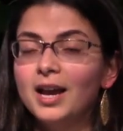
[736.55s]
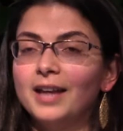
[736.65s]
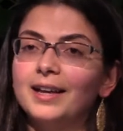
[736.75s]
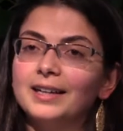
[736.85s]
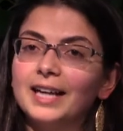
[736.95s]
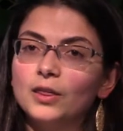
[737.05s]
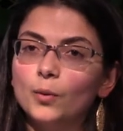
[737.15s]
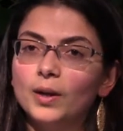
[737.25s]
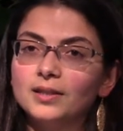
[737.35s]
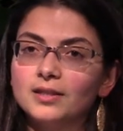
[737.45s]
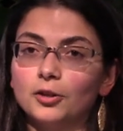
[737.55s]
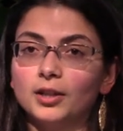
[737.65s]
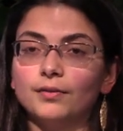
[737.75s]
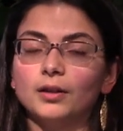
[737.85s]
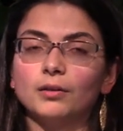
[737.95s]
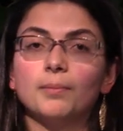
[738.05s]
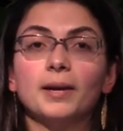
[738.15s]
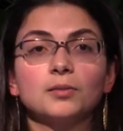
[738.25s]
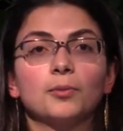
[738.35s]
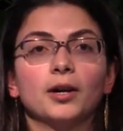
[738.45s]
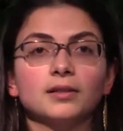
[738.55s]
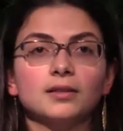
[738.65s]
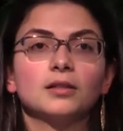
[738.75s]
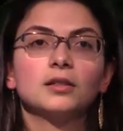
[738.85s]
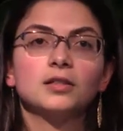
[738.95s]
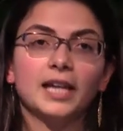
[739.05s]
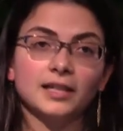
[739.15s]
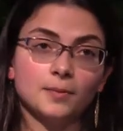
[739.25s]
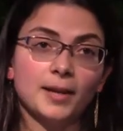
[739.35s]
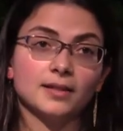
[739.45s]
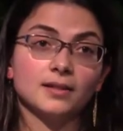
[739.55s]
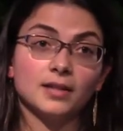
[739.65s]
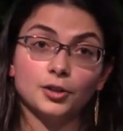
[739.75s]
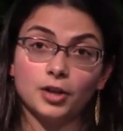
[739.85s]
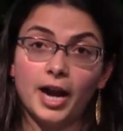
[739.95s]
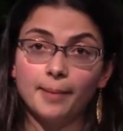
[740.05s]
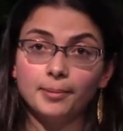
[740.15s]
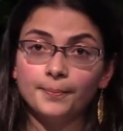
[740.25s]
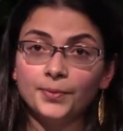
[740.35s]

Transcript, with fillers: and then get the ones that are giving you the best price to get space inside your app.